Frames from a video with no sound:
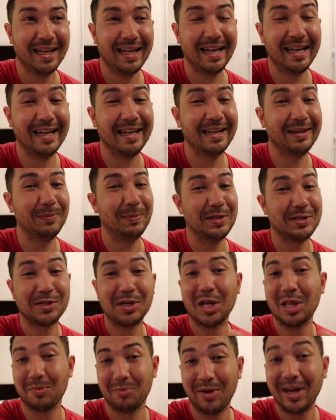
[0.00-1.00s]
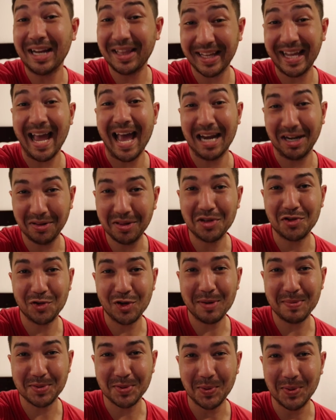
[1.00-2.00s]
It, we saw them right at the end of the
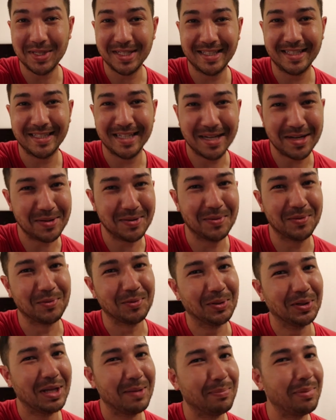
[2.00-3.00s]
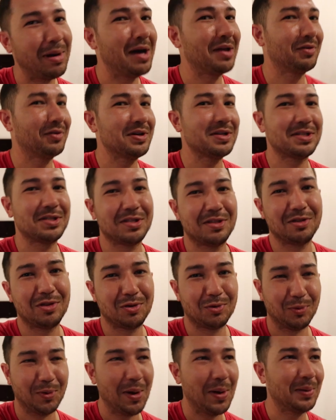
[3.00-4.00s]
trip, so it didn't really bother us
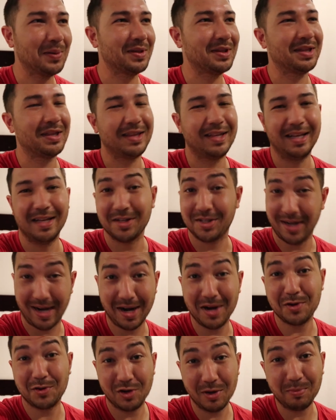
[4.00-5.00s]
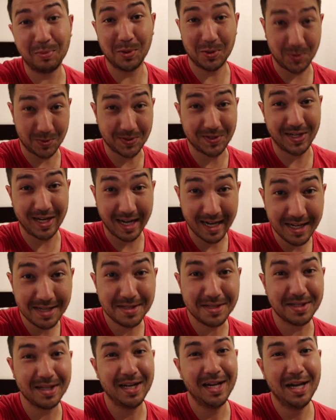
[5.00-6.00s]
throughout the entire trip, which was
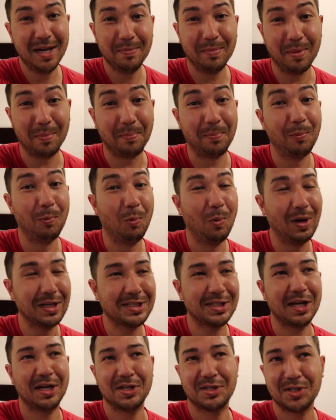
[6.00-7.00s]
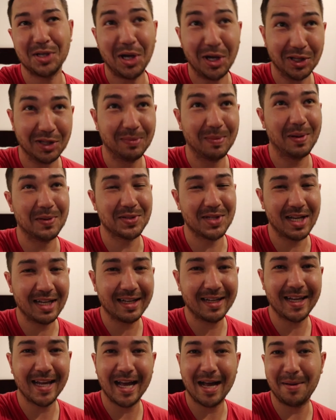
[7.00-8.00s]
nice. But once I saw them, I was
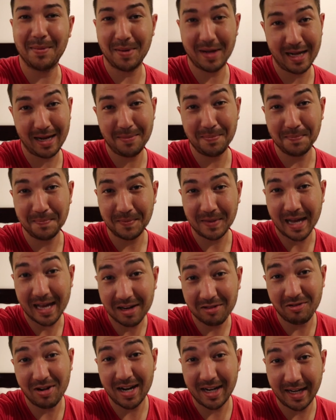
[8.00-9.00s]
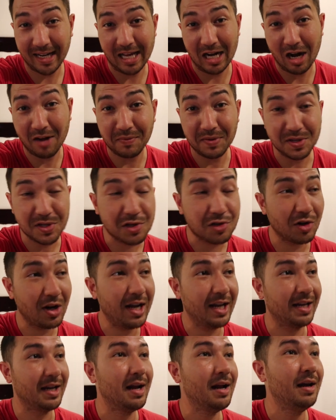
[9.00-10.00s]
like, yeah, I'm kind of ready to get off this
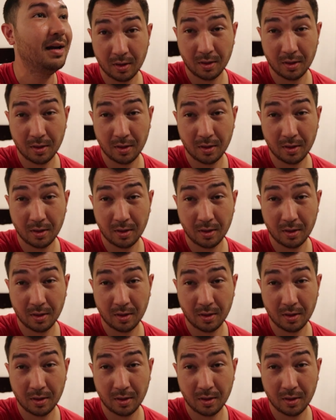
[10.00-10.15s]
train.